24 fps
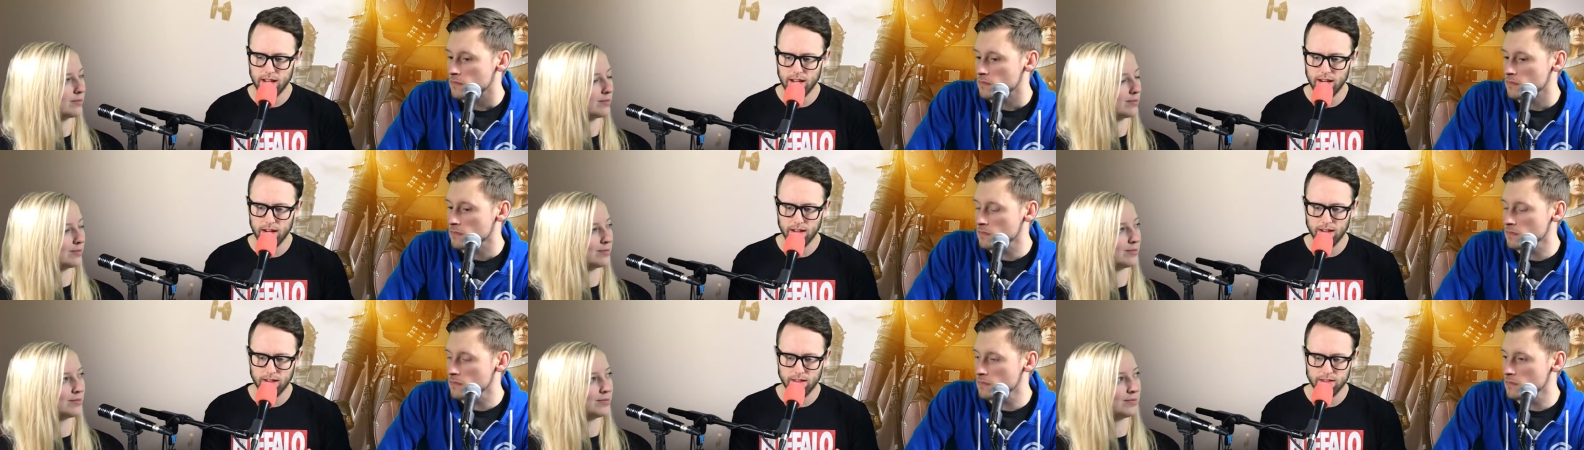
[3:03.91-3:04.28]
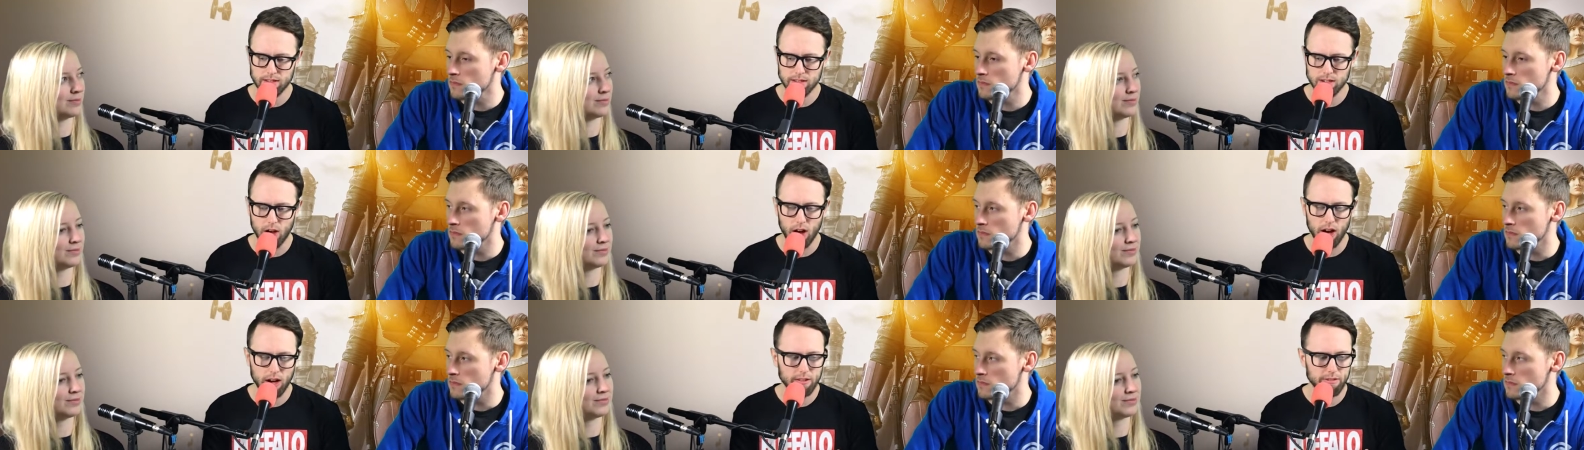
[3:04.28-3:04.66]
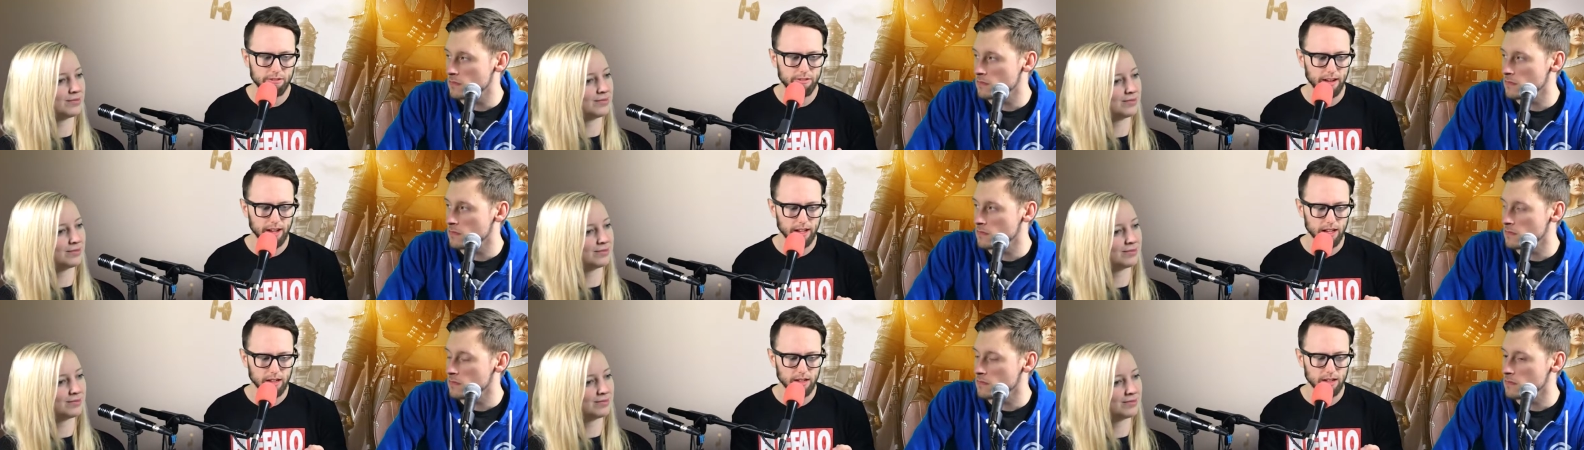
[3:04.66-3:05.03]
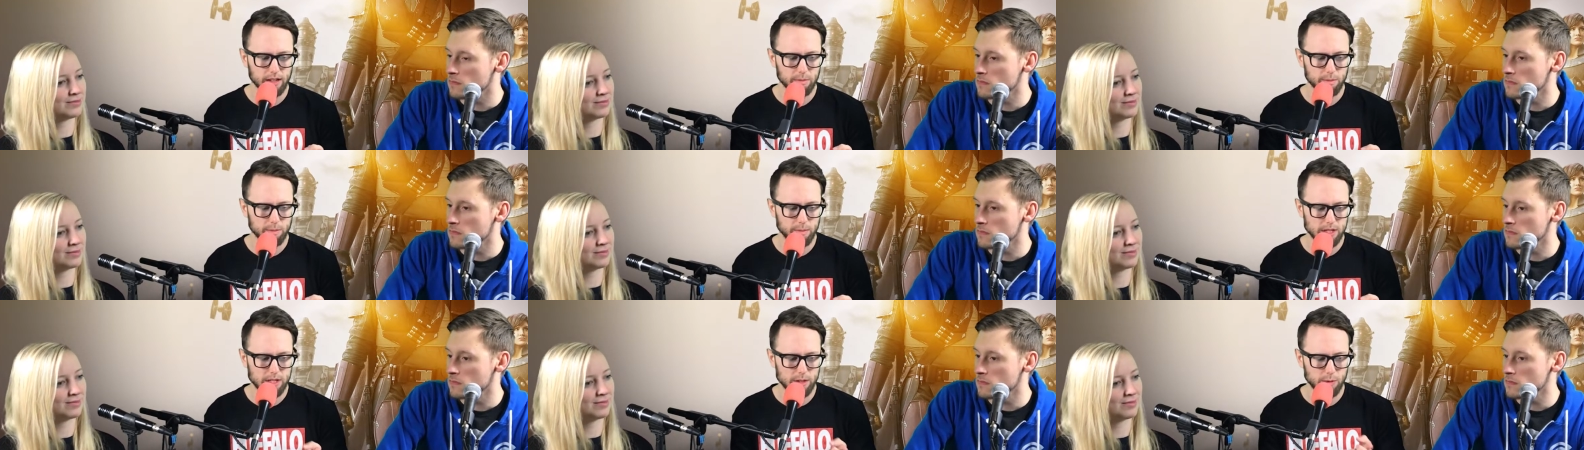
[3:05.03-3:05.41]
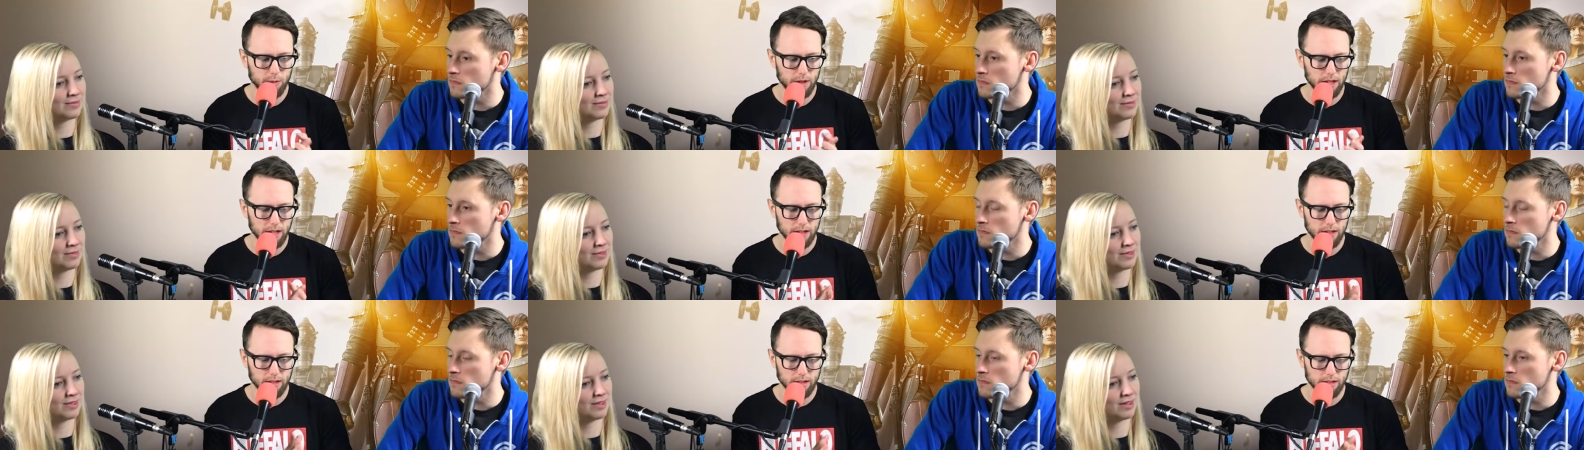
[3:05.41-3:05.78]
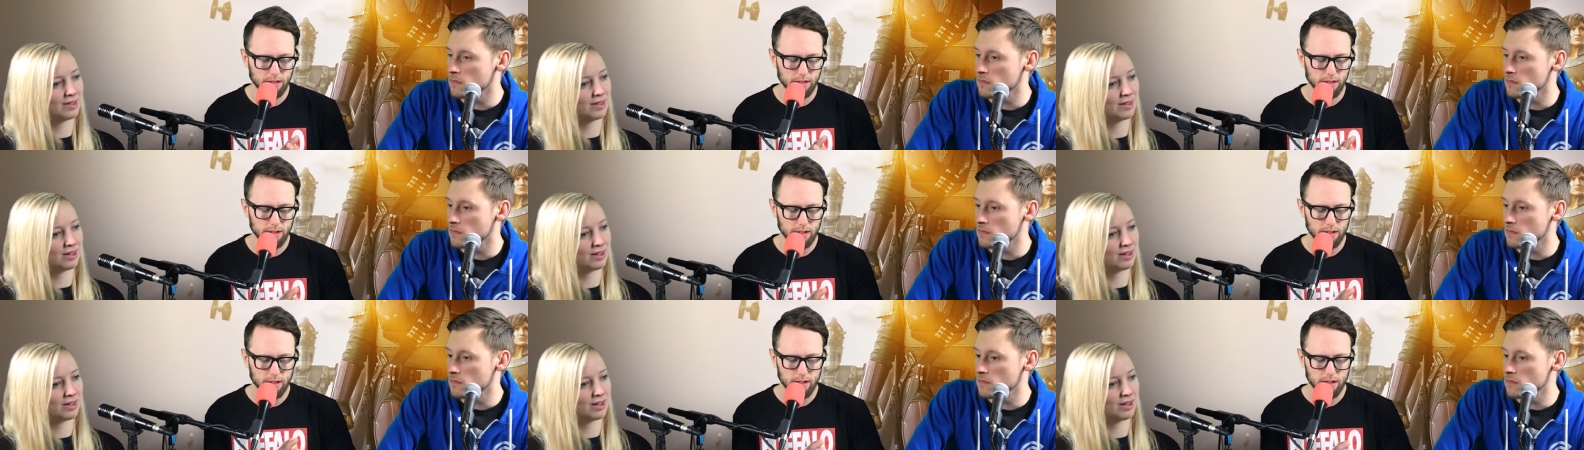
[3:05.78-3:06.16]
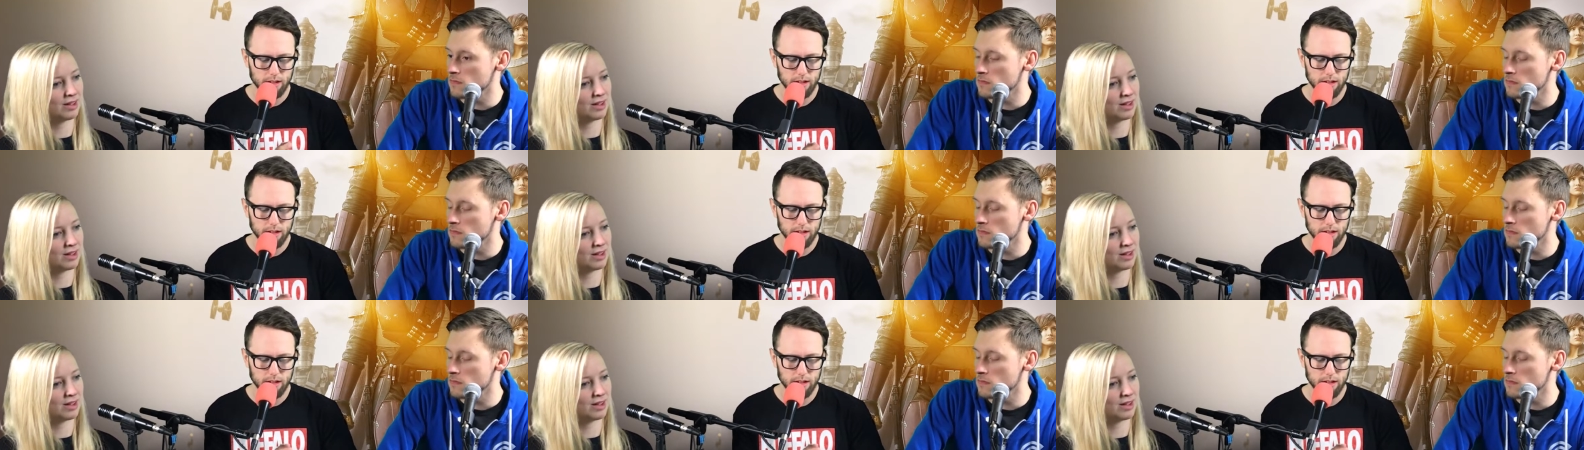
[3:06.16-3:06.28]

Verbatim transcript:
Speaker 1: kind of dogfight between